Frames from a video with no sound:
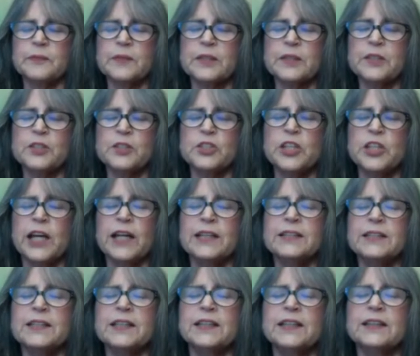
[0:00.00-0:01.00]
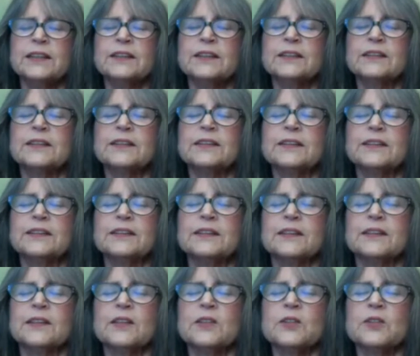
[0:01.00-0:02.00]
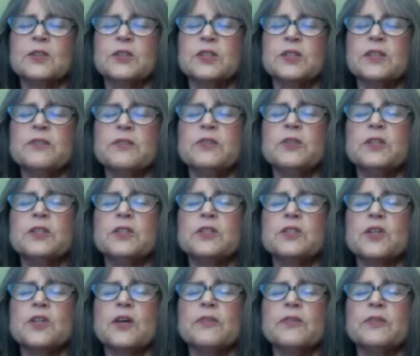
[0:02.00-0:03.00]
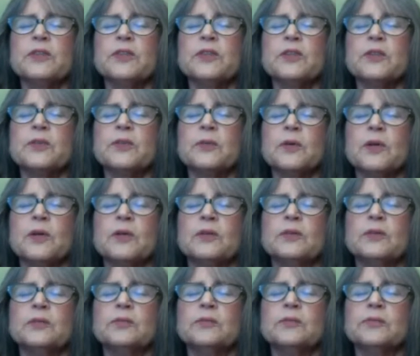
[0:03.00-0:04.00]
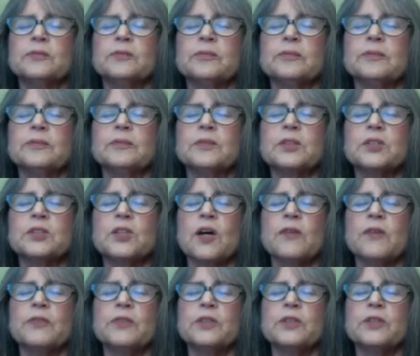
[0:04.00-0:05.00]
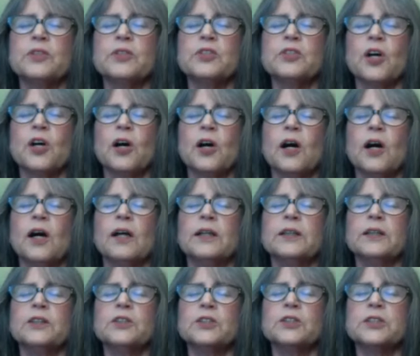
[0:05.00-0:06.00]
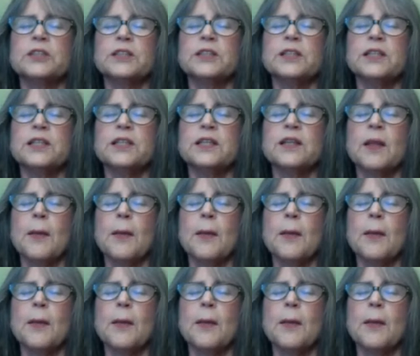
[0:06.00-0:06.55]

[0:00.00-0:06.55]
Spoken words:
and chanting. So see if you can soften your throat, soften your jaw and your teeth,